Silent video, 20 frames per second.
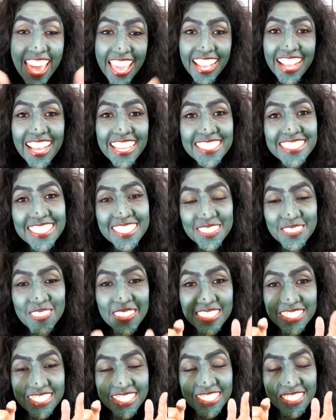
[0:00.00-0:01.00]
And I did
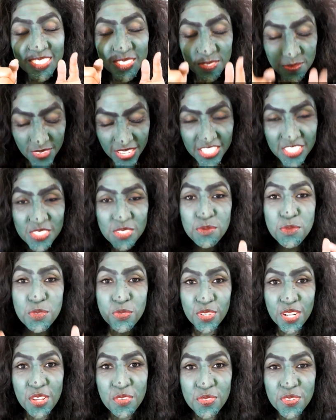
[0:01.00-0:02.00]
wanted to mention
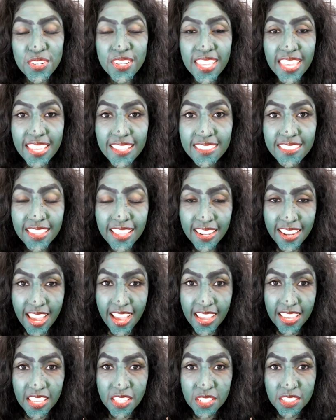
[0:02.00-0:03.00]
before I forget that
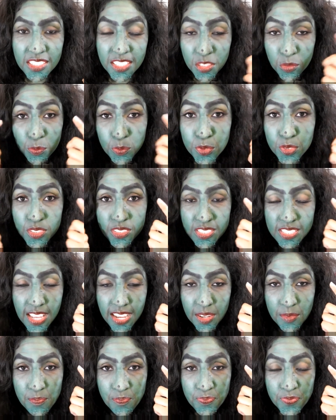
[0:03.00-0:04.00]
I did put
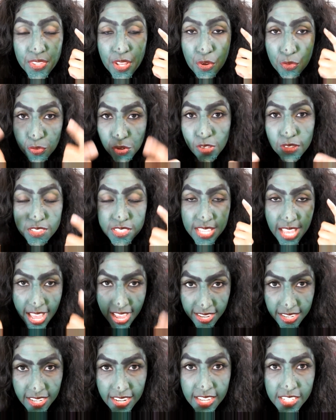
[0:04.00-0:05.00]
some false
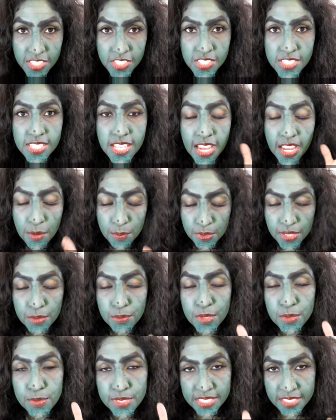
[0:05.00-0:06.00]
eyelashes. I
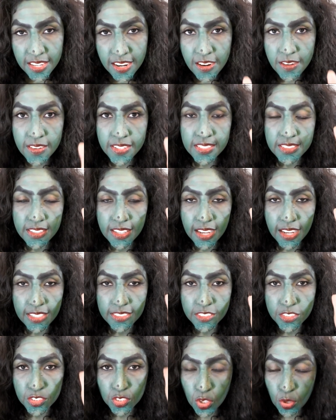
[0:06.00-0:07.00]
applied my mascara in
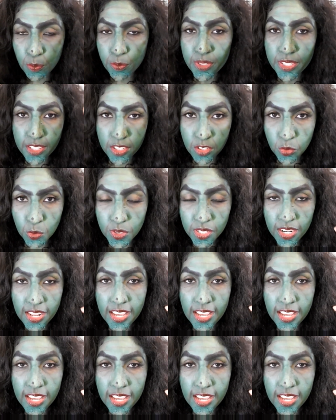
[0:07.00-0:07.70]
the top and lower